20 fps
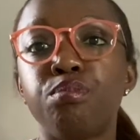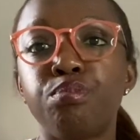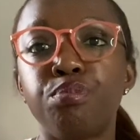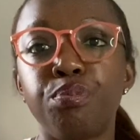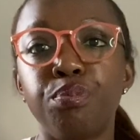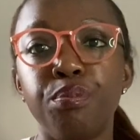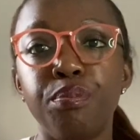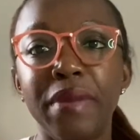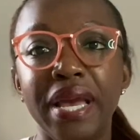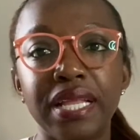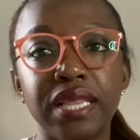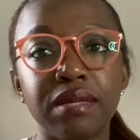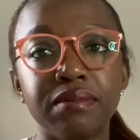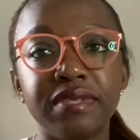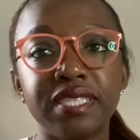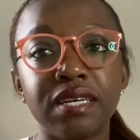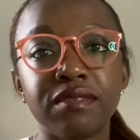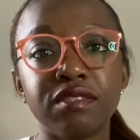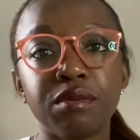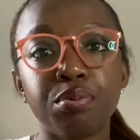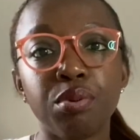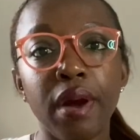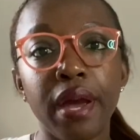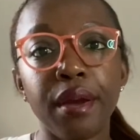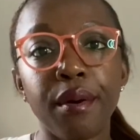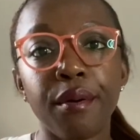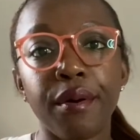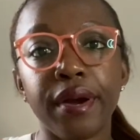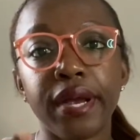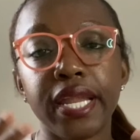make themselves a
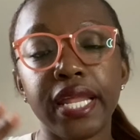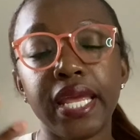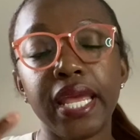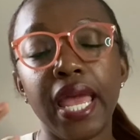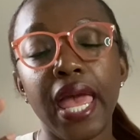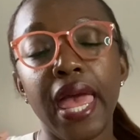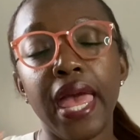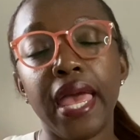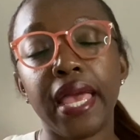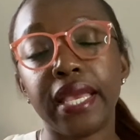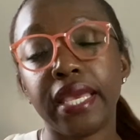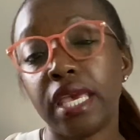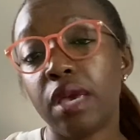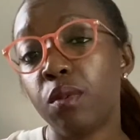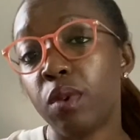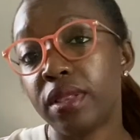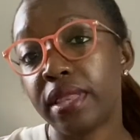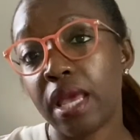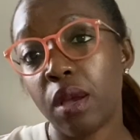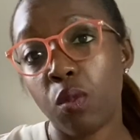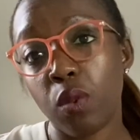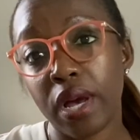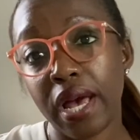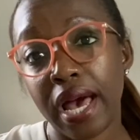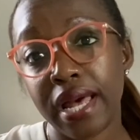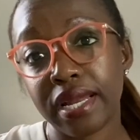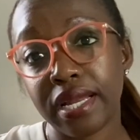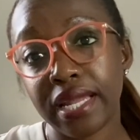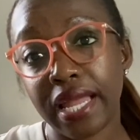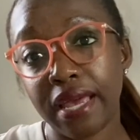priority, and get what they want
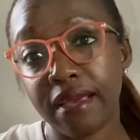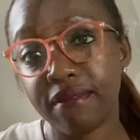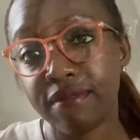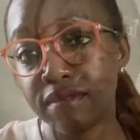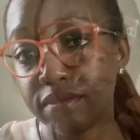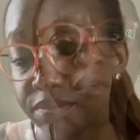out of life.